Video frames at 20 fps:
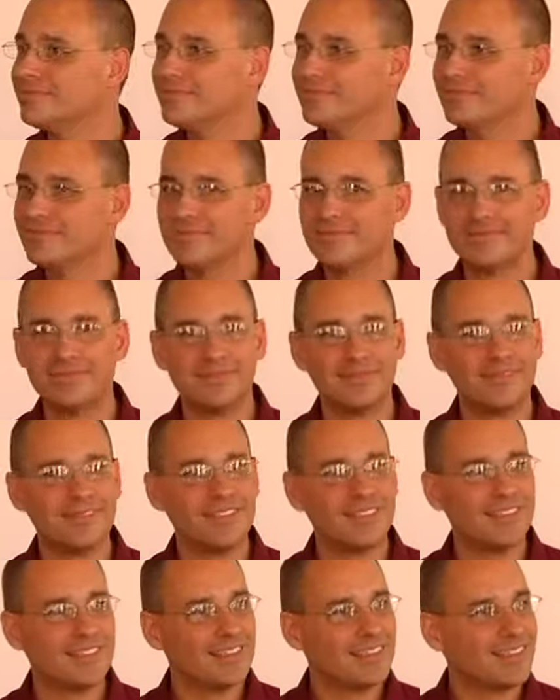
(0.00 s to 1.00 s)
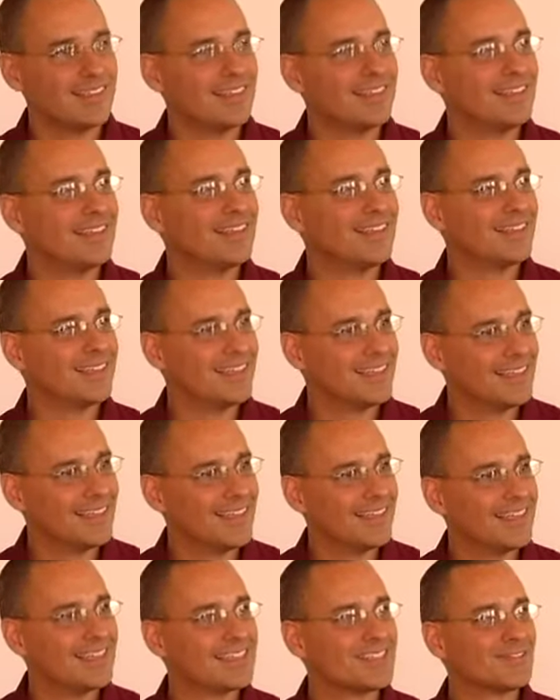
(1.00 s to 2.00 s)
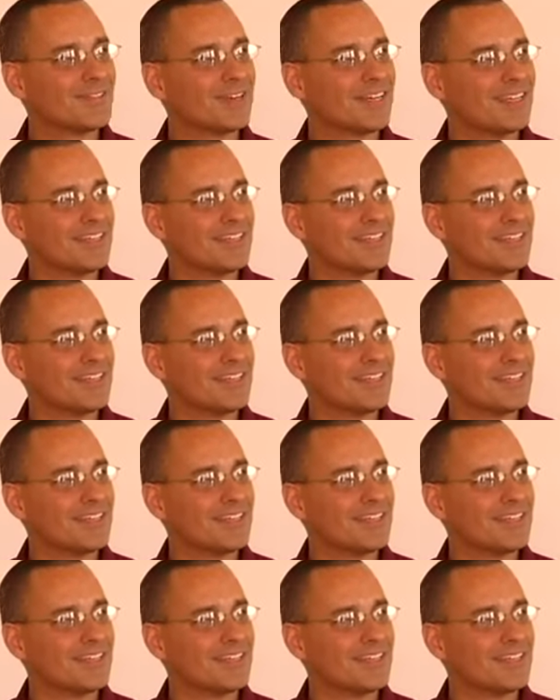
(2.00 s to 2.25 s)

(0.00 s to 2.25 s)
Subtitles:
This is what